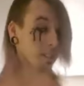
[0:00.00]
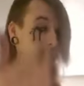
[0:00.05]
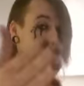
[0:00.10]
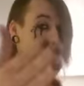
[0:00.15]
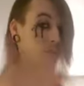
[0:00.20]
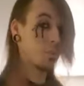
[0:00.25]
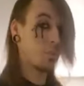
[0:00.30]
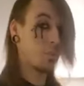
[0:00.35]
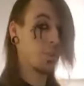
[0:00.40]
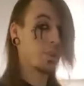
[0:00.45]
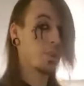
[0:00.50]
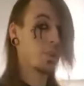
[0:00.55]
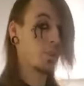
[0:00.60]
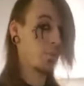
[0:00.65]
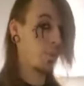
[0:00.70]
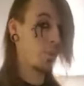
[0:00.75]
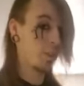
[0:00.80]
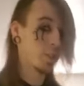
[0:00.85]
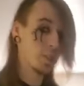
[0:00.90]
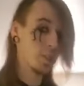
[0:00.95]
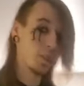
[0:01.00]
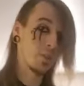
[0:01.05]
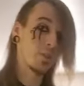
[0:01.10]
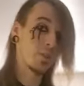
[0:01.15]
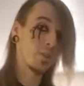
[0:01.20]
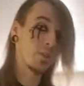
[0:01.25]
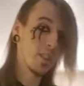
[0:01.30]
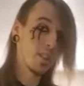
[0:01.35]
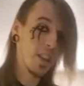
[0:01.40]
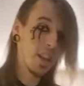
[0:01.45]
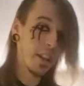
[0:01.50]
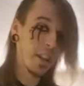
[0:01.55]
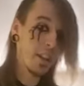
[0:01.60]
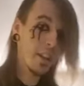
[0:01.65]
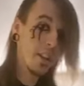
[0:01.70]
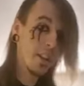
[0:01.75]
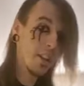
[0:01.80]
is what you wish you could say.